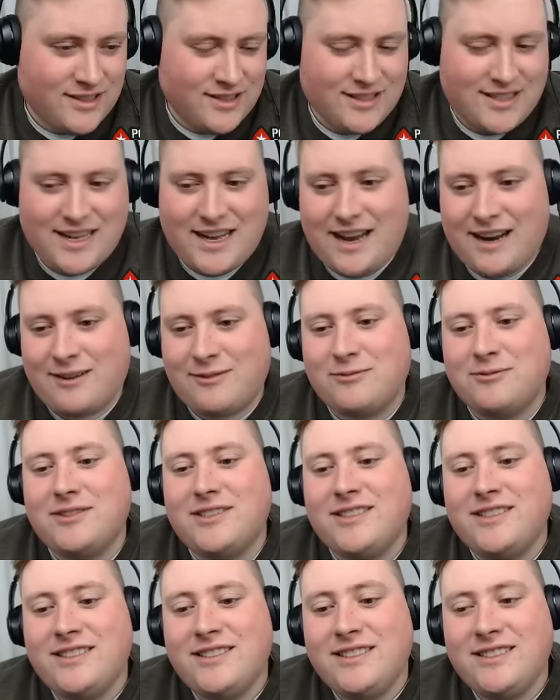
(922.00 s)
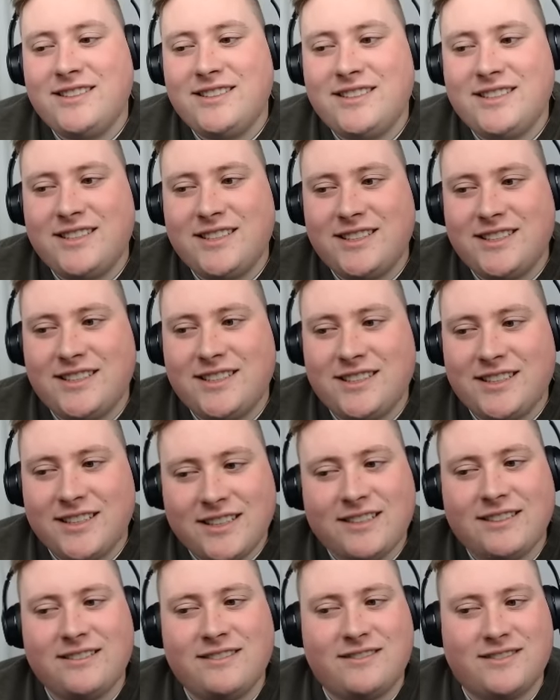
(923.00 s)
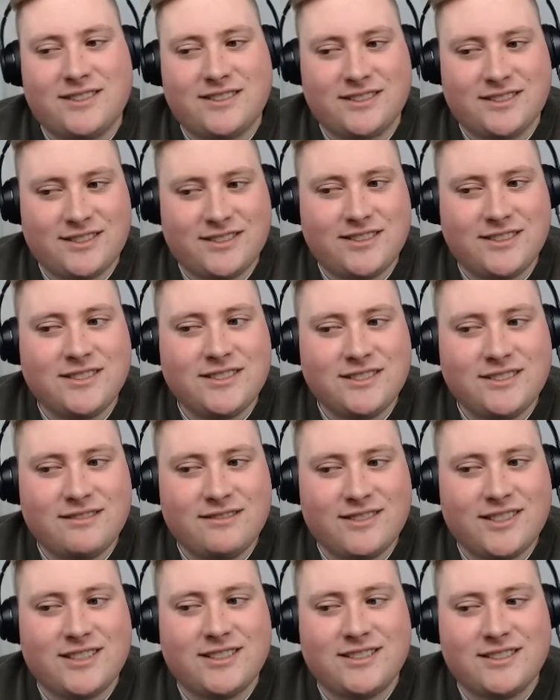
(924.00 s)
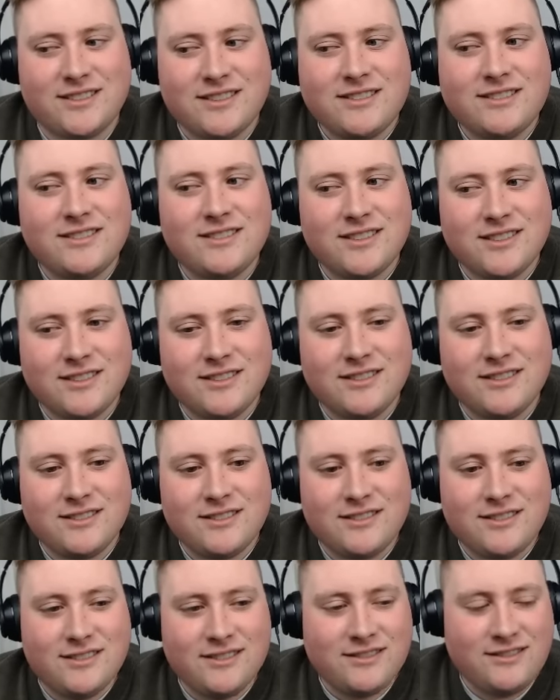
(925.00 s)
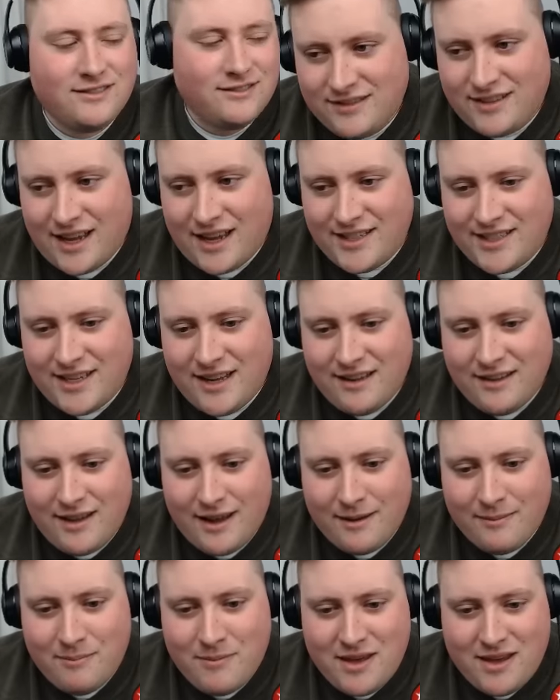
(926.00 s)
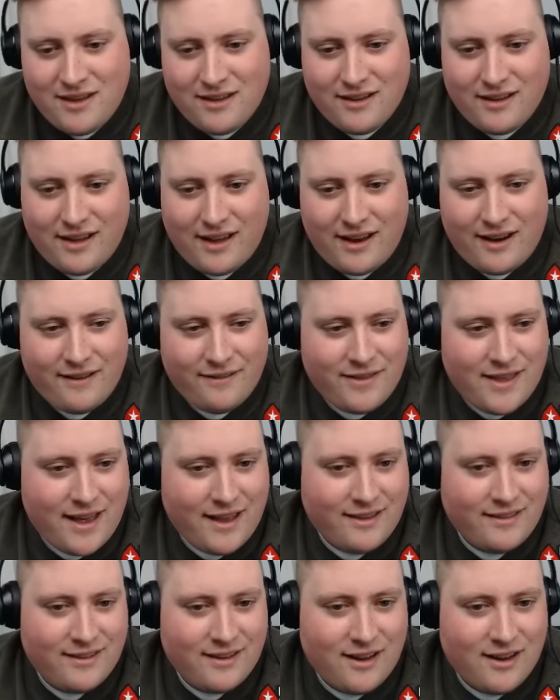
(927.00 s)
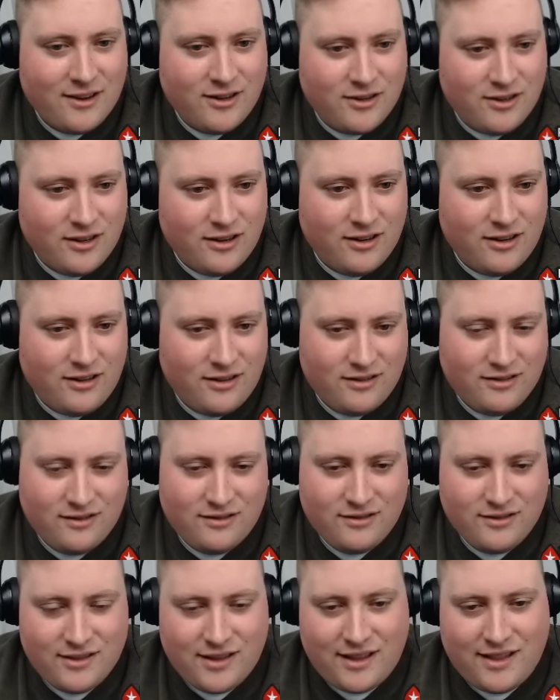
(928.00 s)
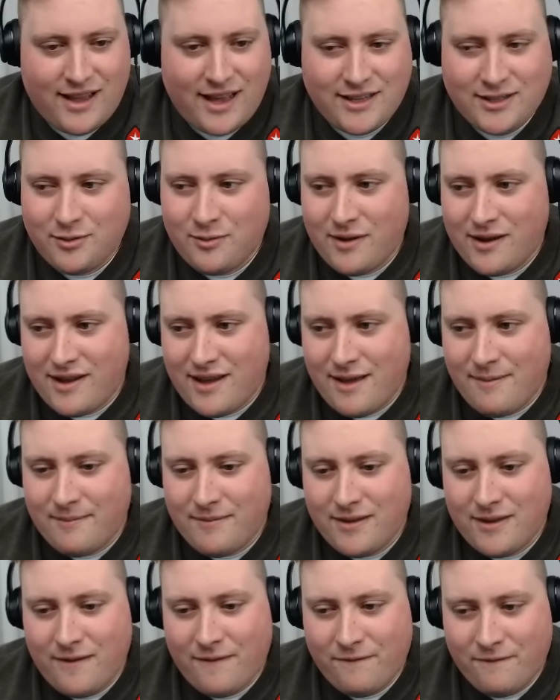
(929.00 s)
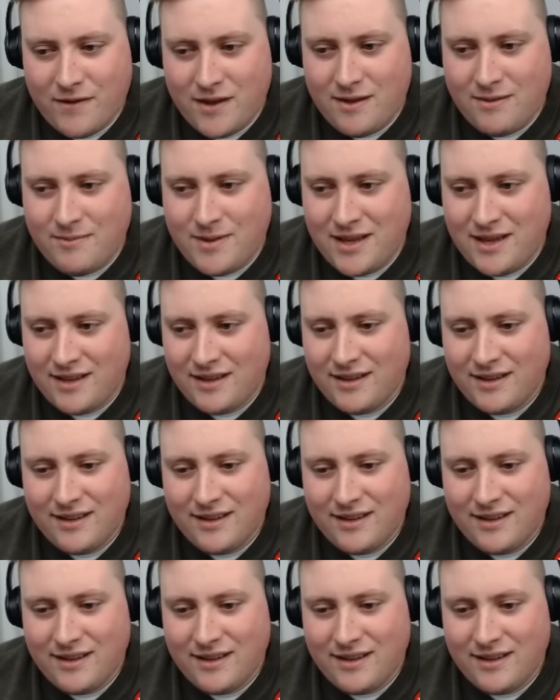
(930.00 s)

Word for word: I don't give a shit if I sound like a girl, dude. I sound like me, and if that's a girl, then that's who I am. You feel me?